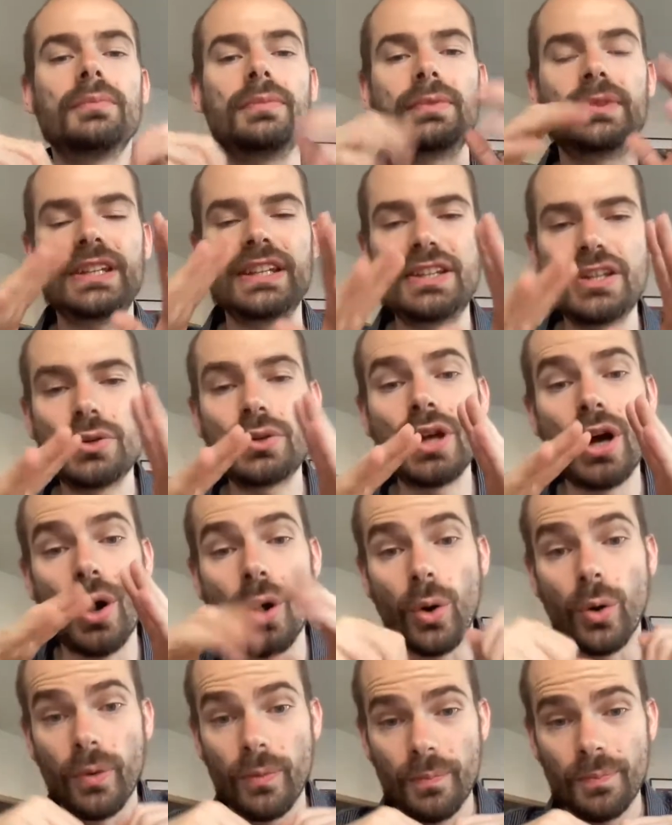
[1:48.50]
did you
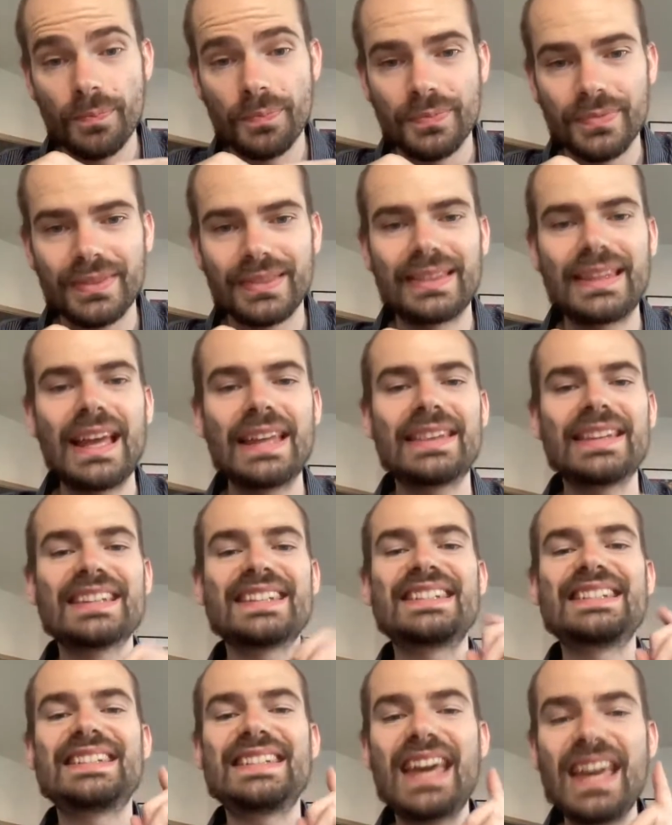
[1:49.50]
know that the
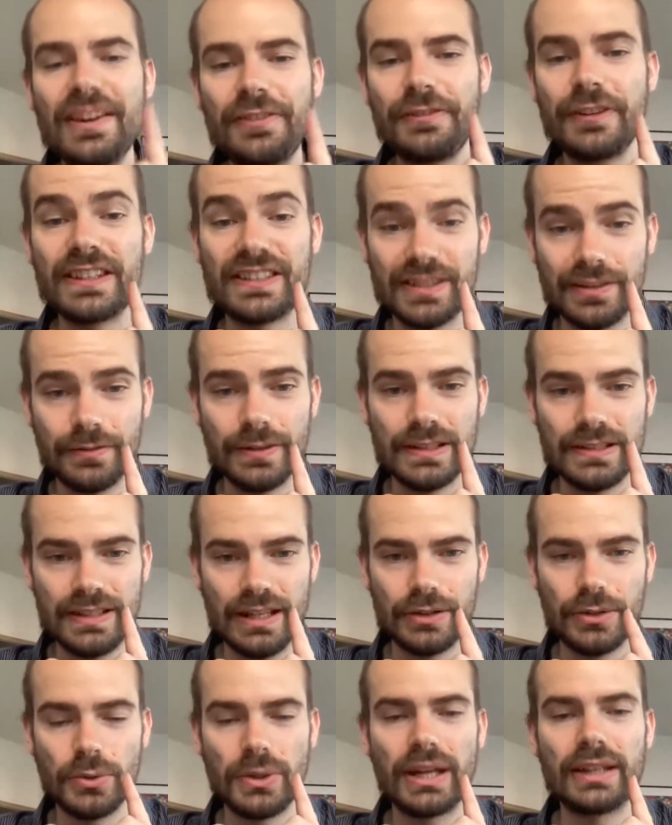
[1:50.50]
safest visa
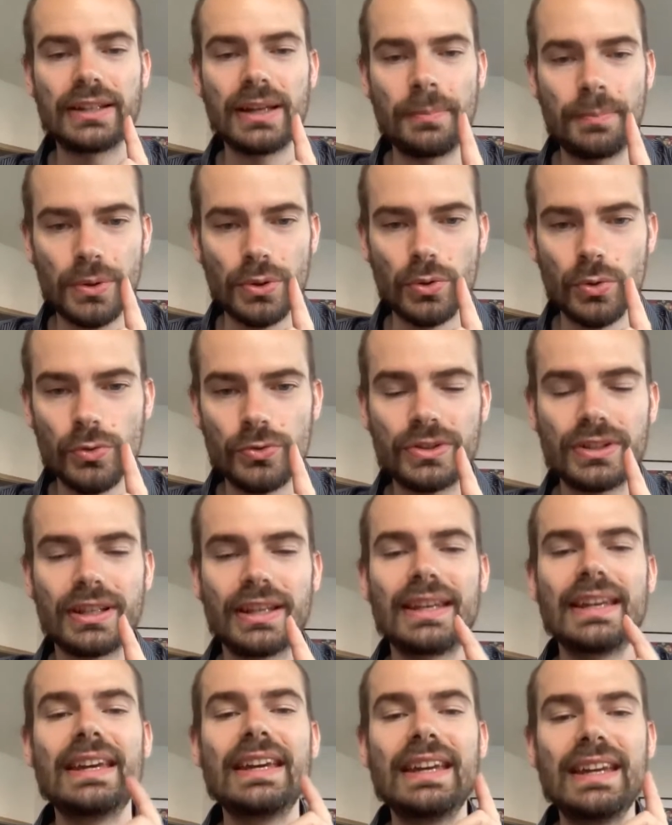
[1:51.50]
to get approved
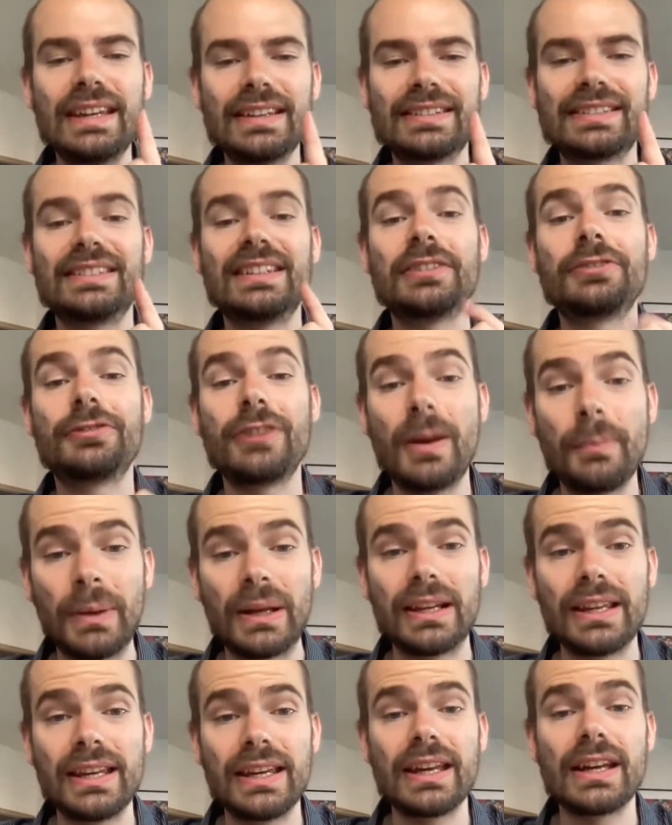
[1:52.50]
is the
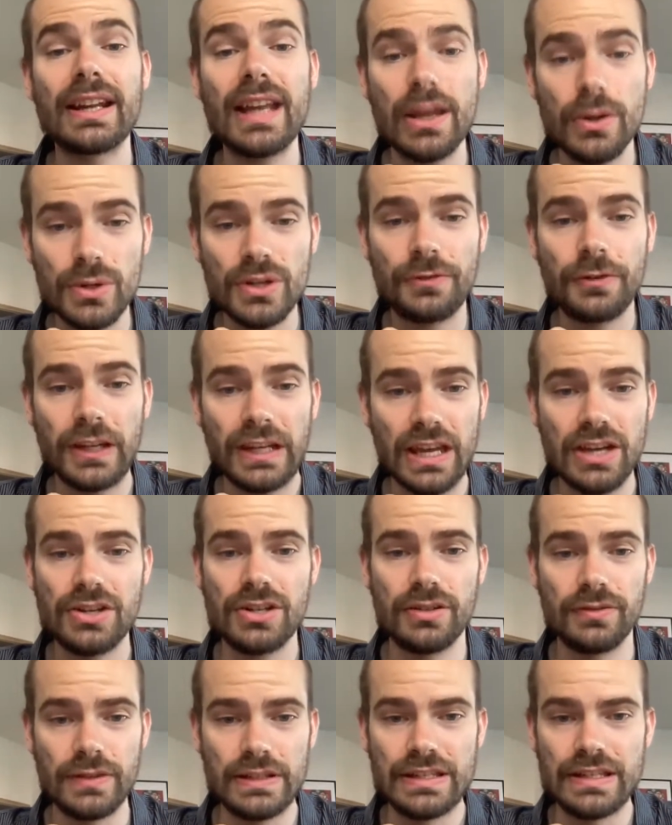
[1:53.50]
family
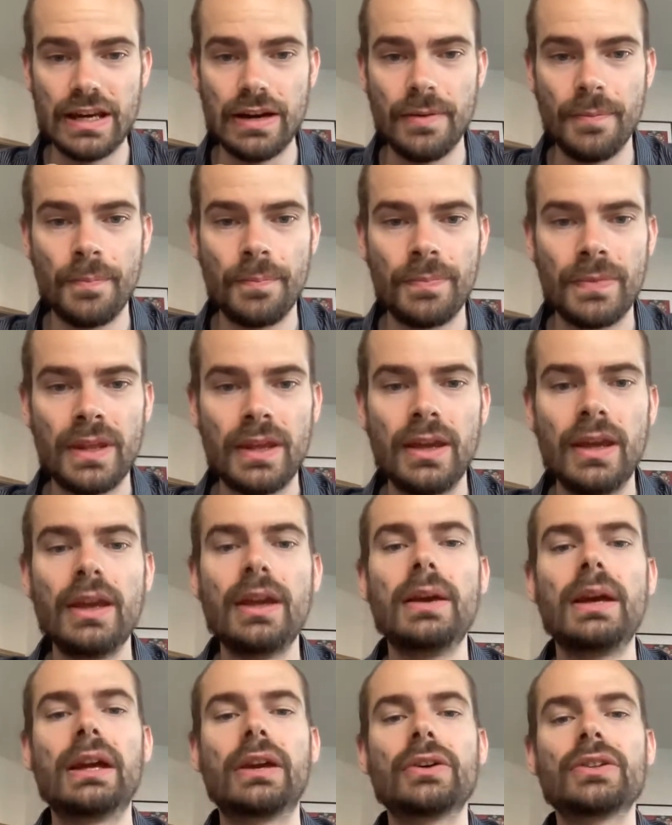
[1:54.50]
reunification visa?
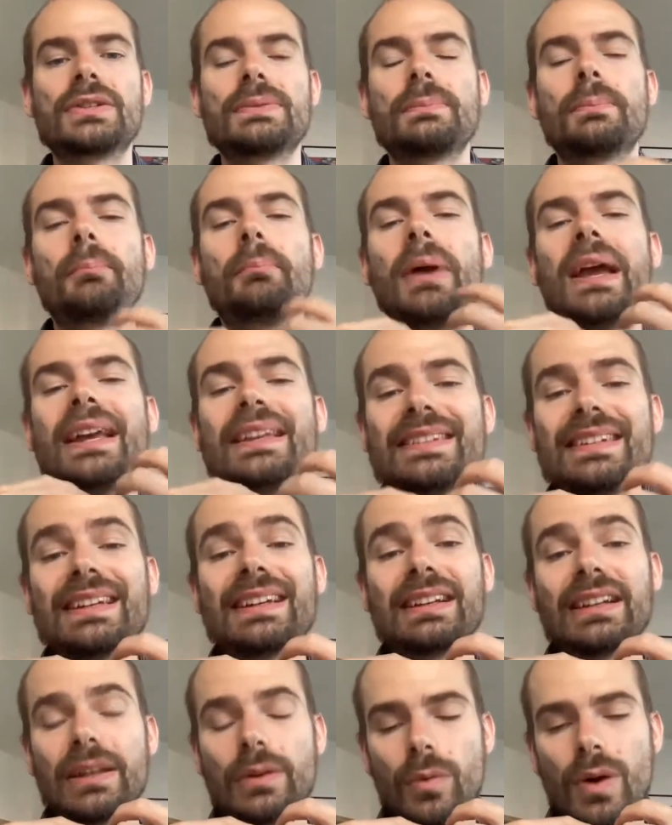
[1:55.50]
Because
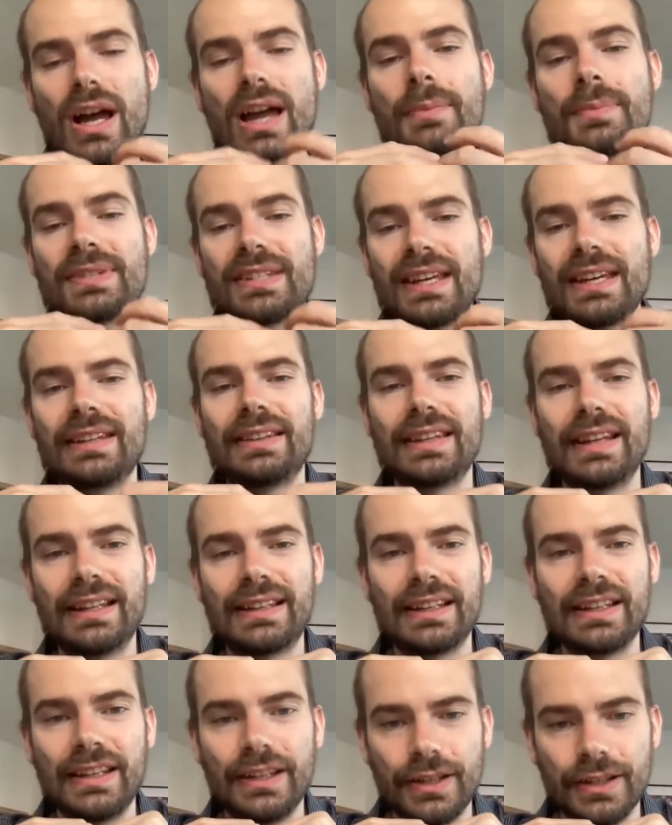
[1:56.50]
basically, why I'm saying
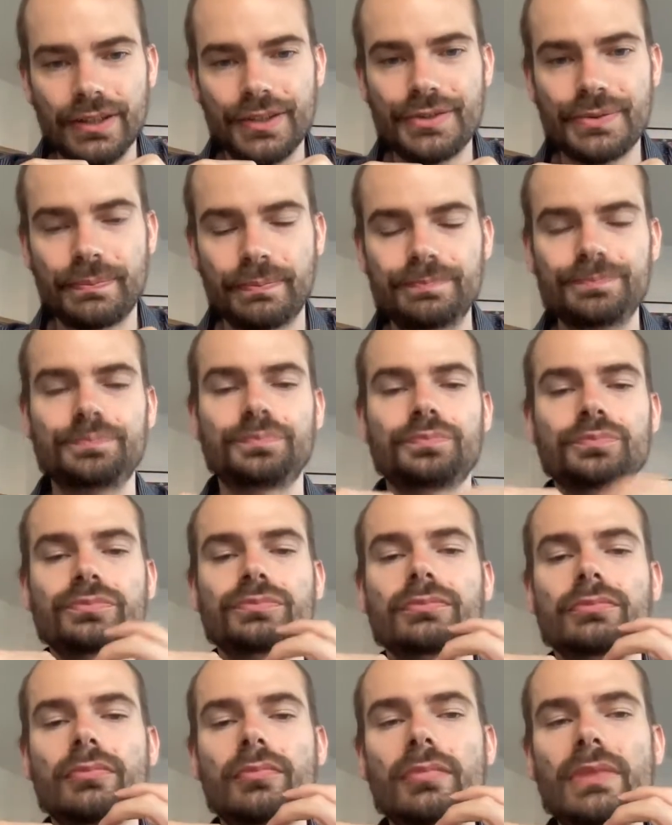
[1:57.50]
that is
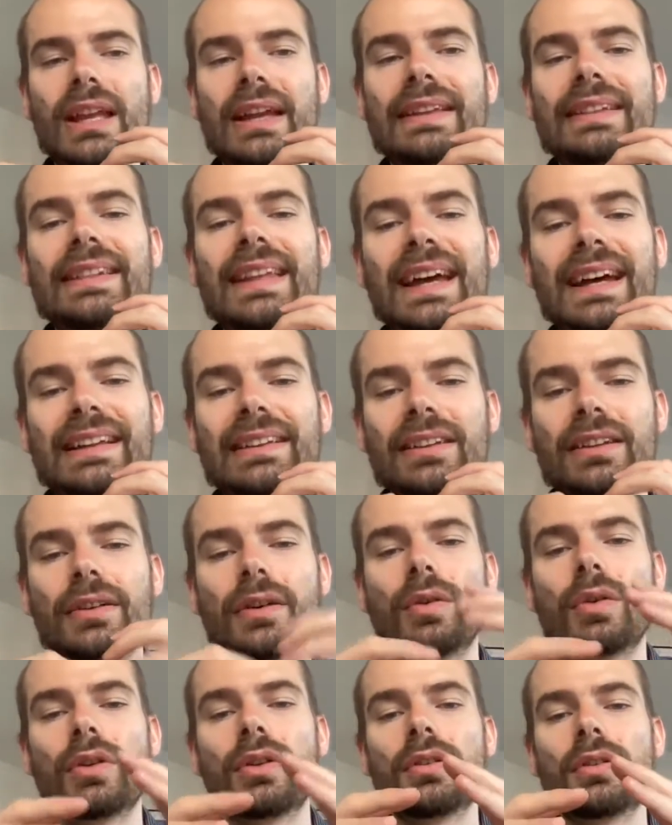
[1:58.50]
that
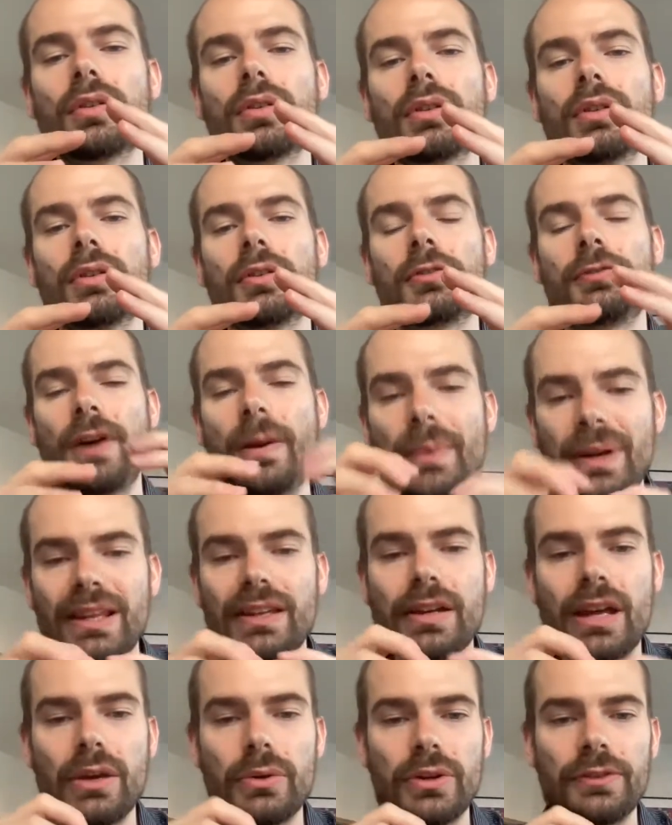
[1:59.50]
family
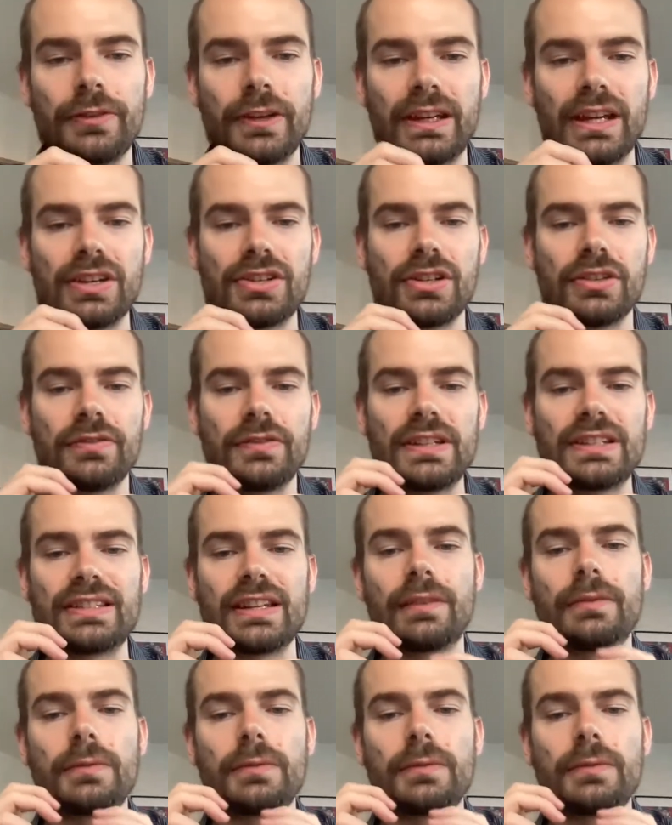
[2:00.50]
reunification visa